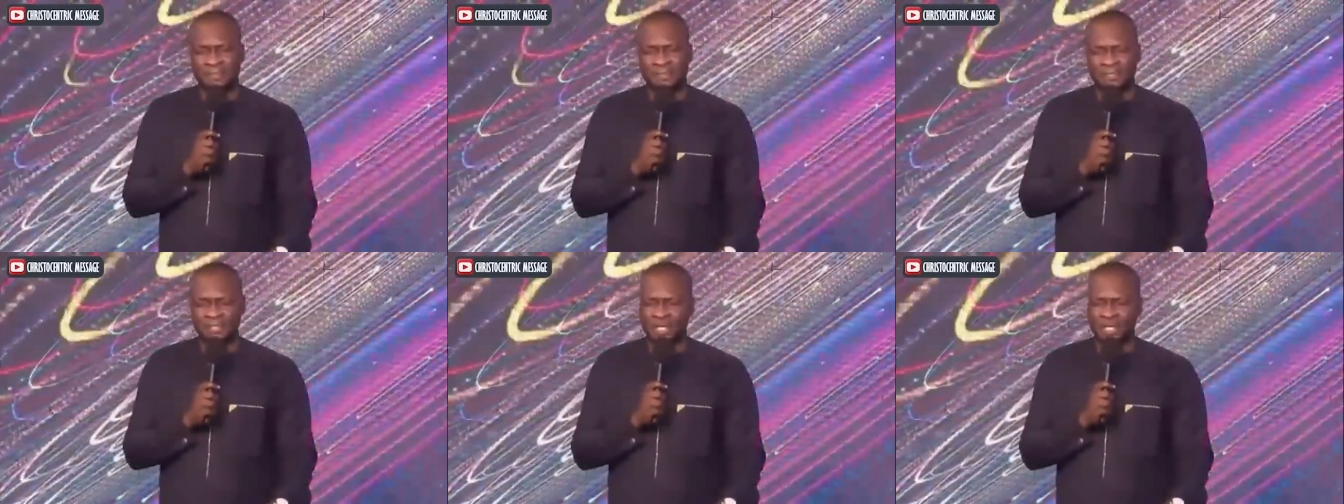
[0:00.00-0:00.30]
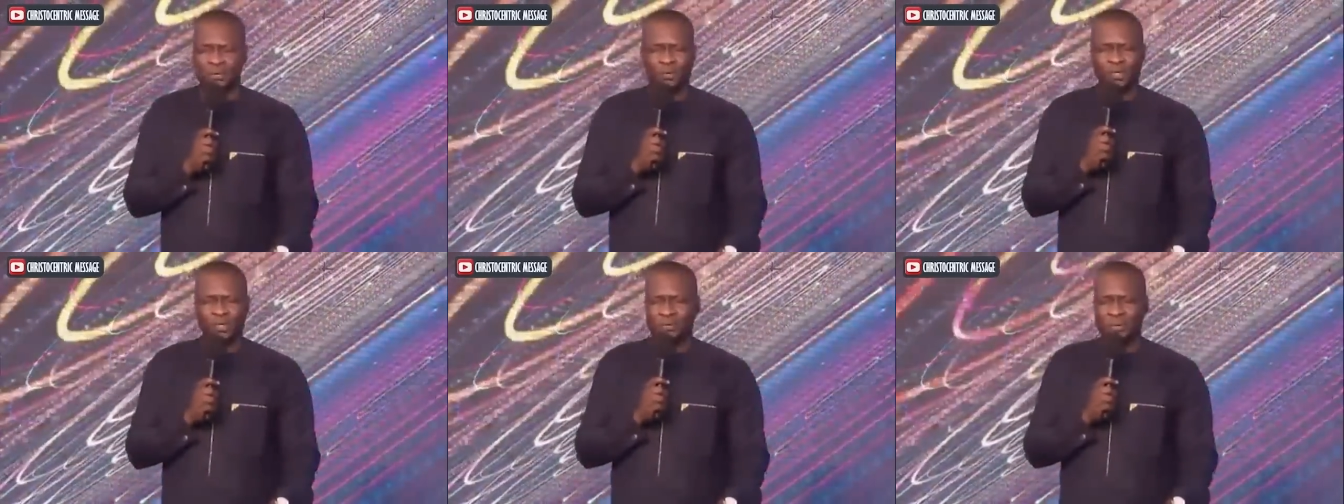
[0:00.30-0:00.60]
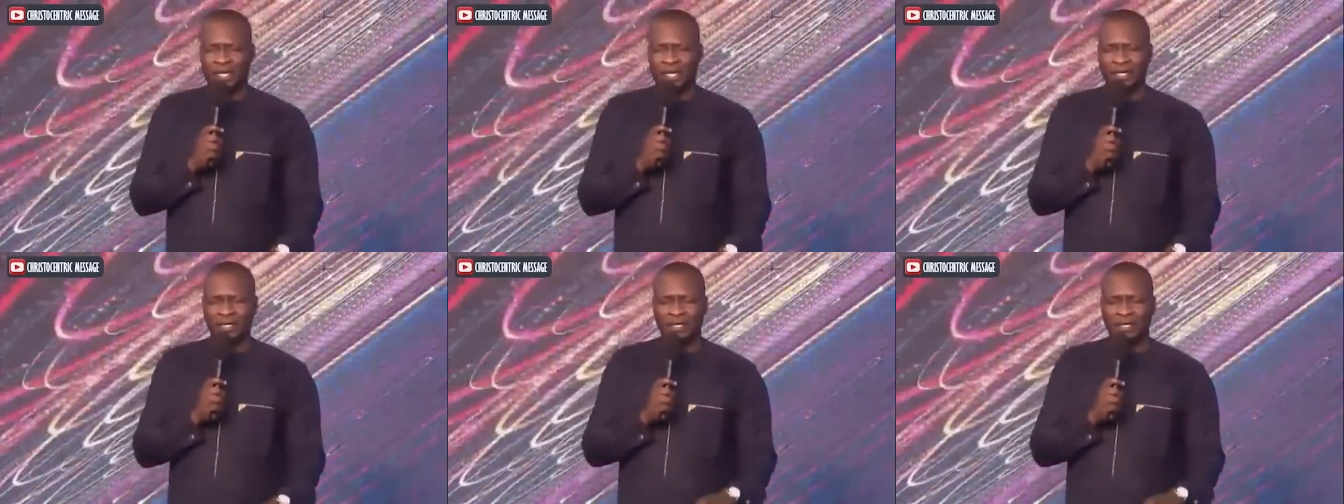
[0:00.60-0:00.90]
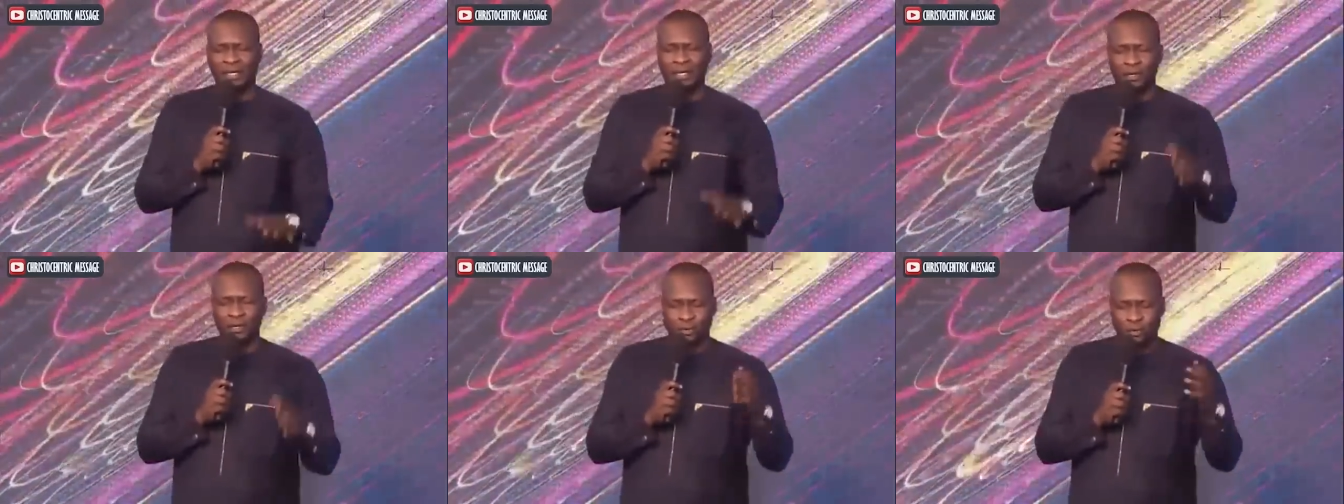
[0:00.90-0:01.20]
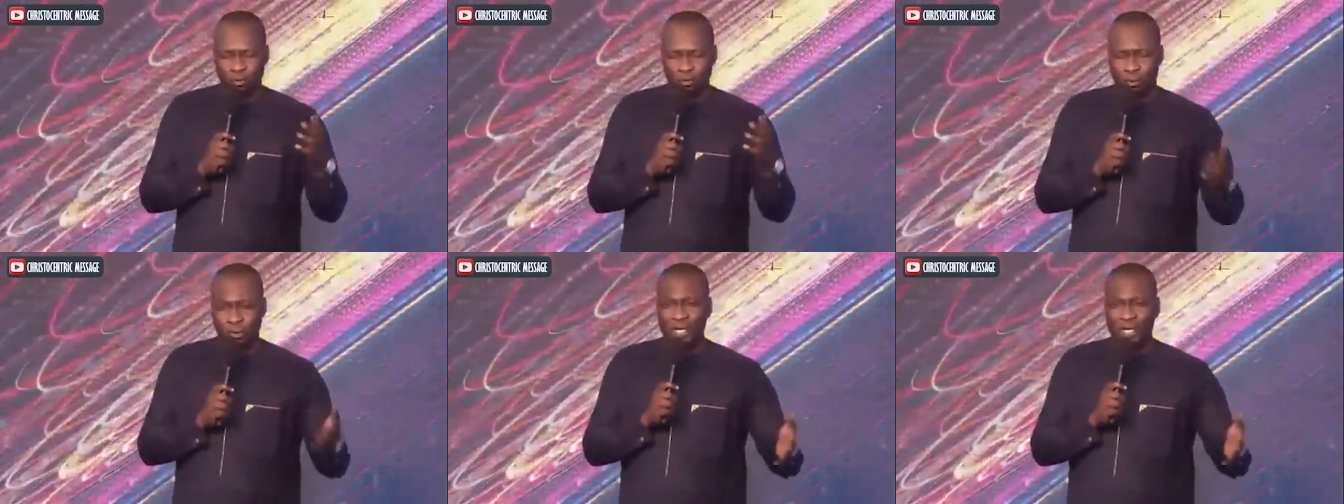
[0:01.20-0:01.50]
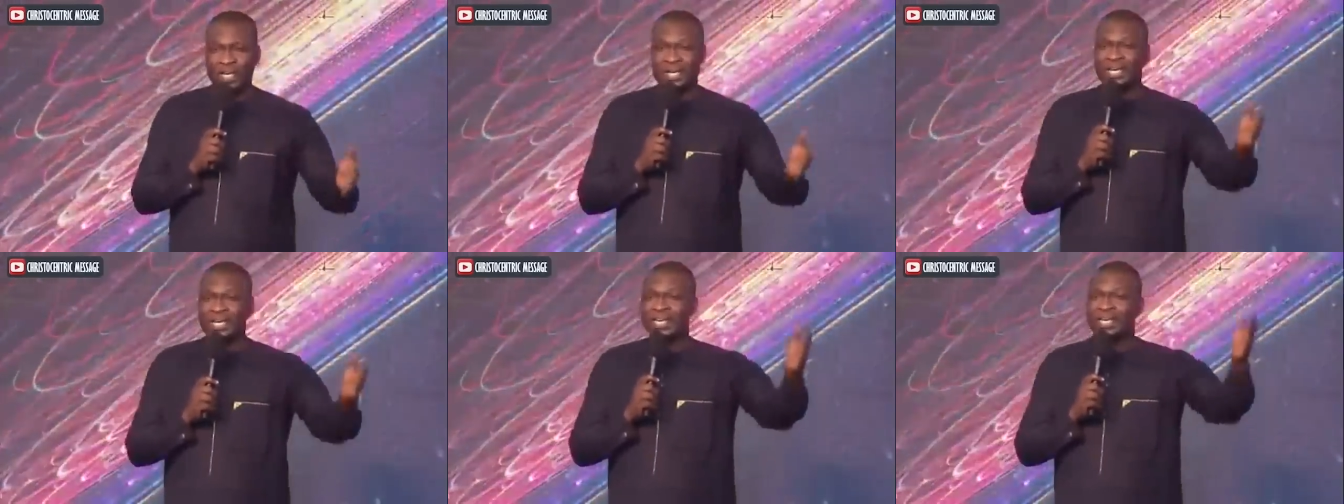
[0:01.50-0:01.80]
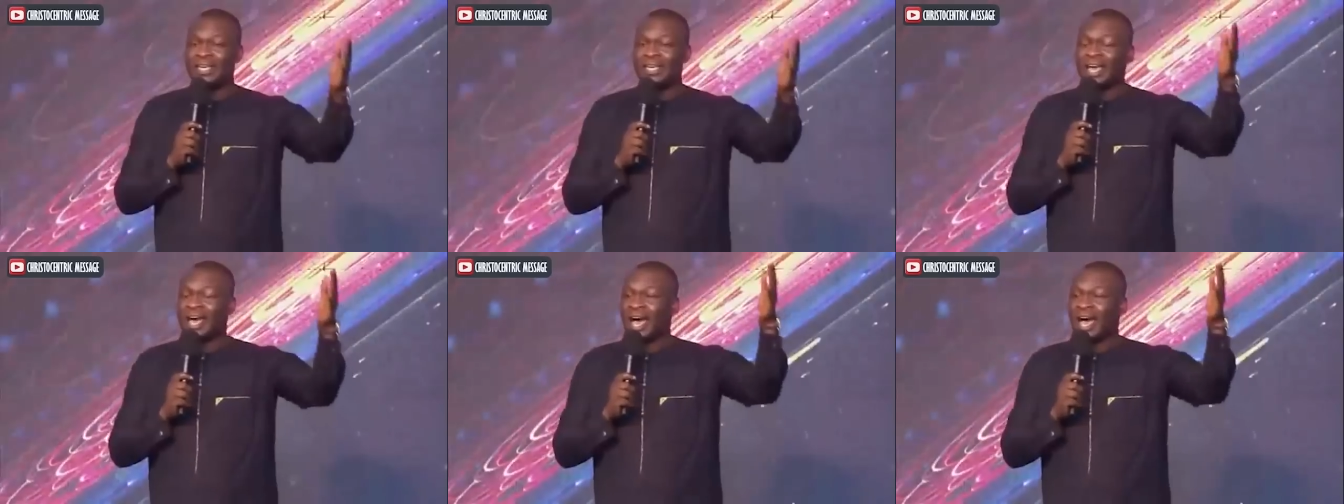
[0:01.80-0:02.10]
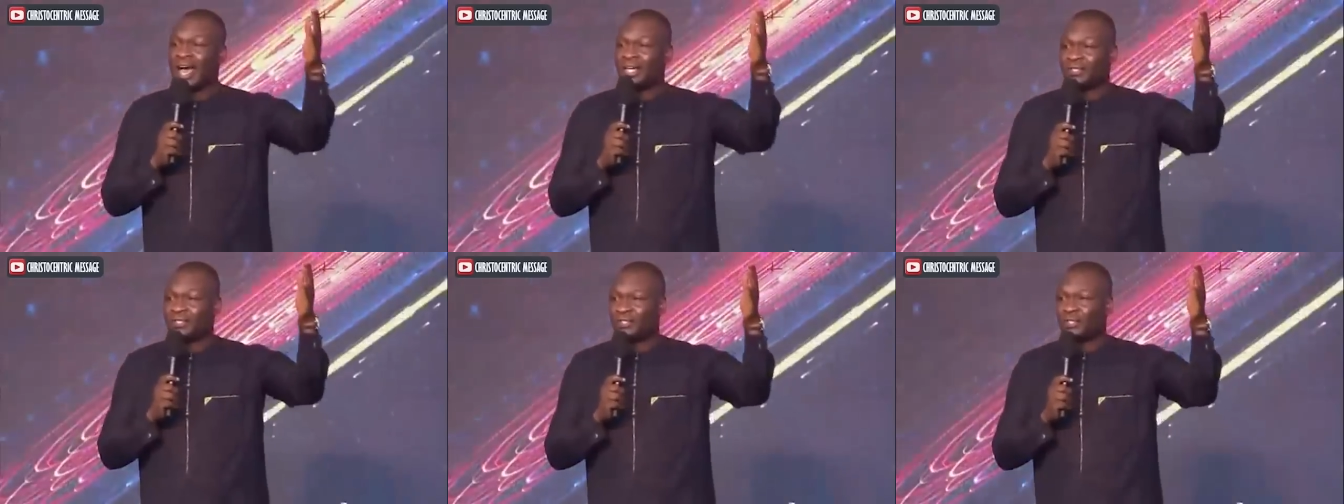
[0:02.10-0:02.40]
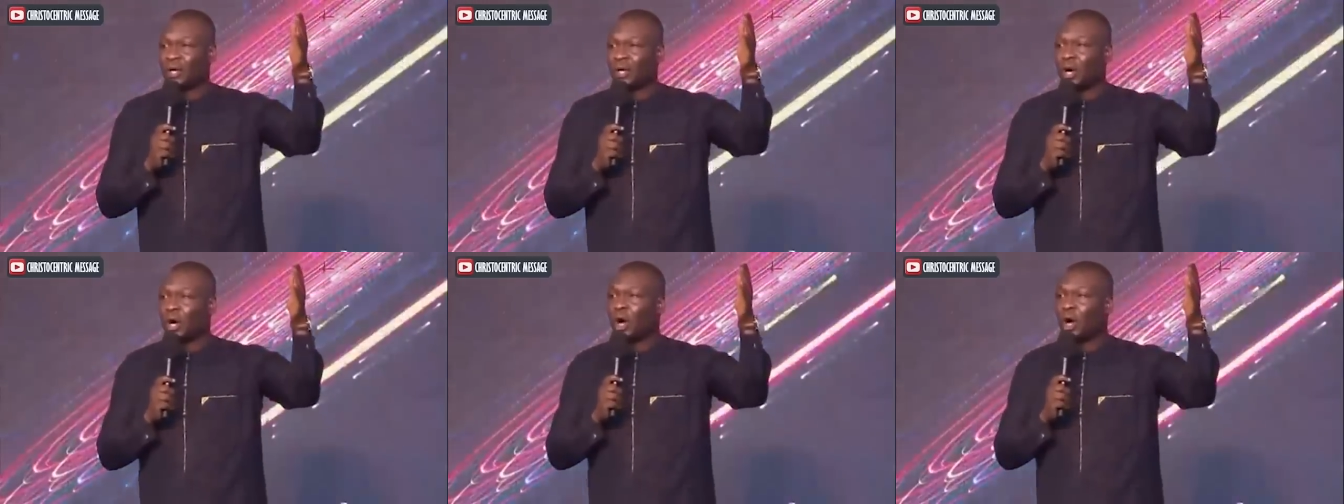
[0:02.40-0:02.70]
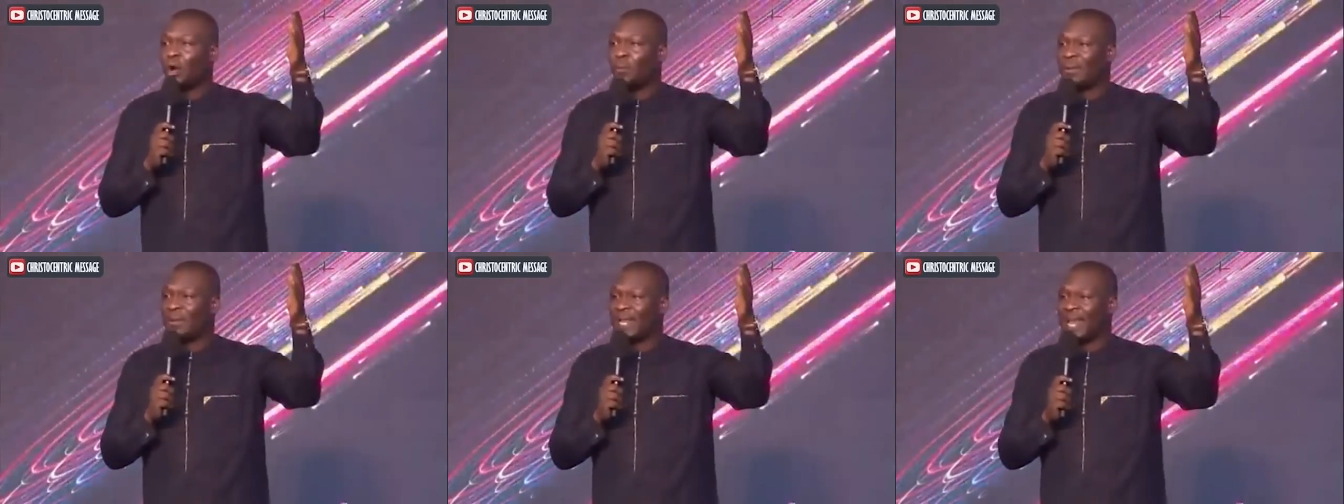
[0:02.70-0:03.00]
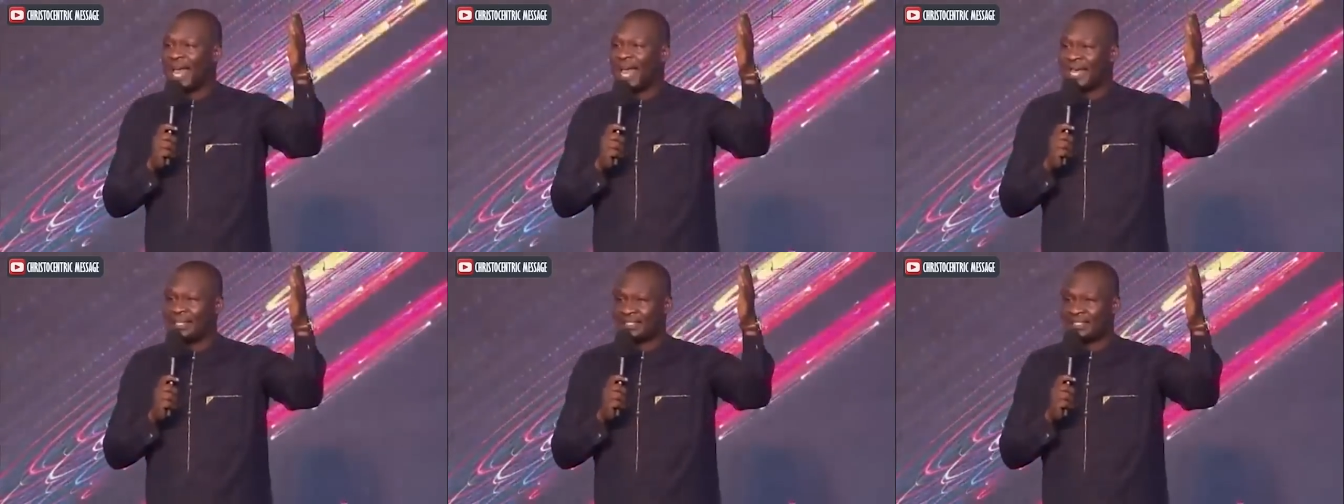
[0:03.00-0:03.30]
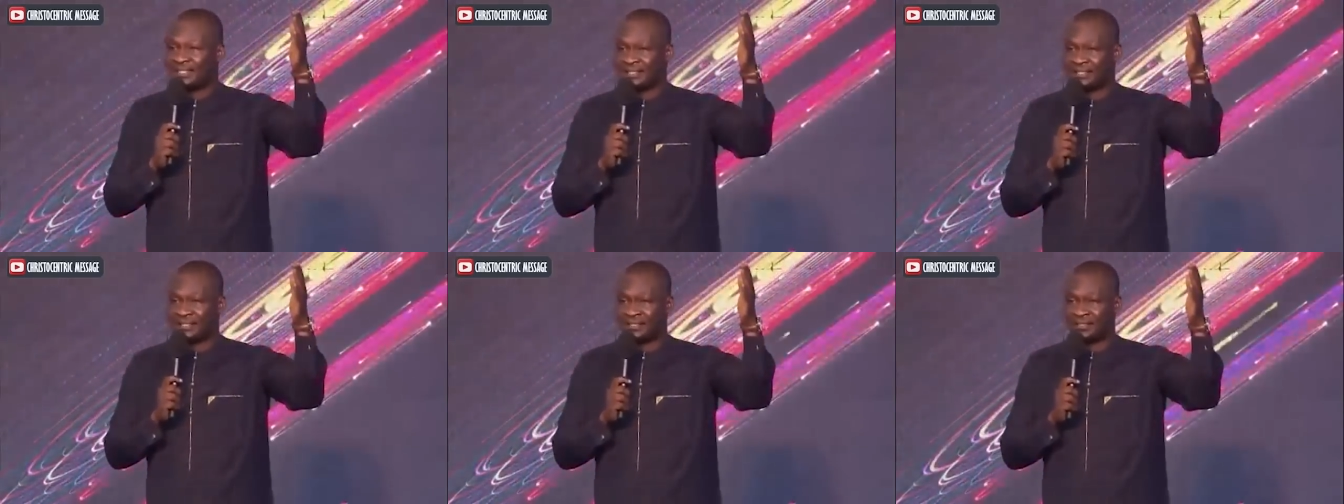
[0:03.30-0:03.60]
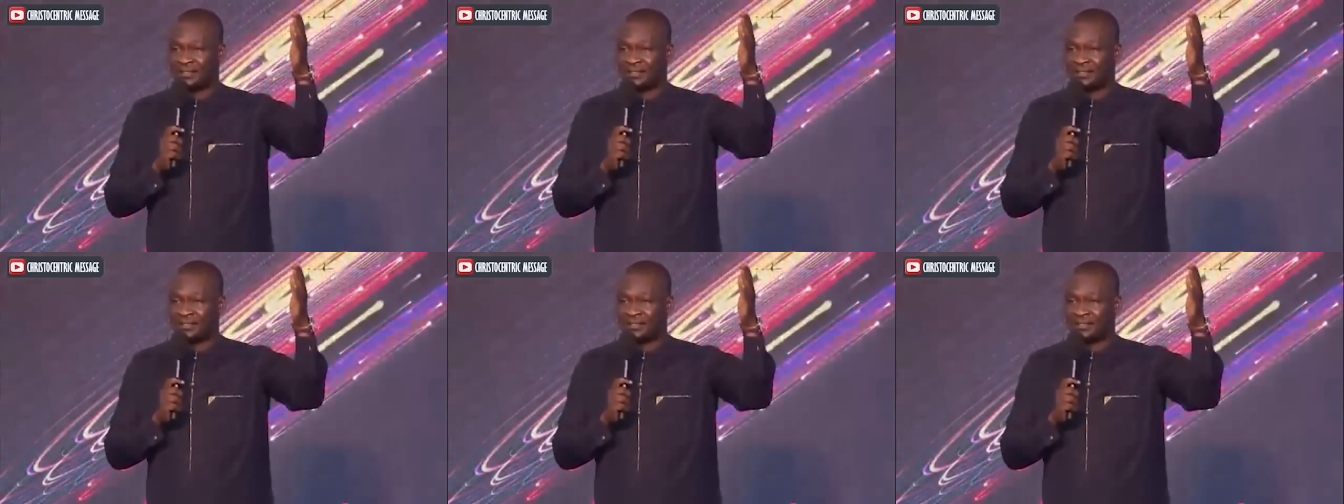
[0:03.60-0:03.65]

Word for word: Sing with me. We are so blessed.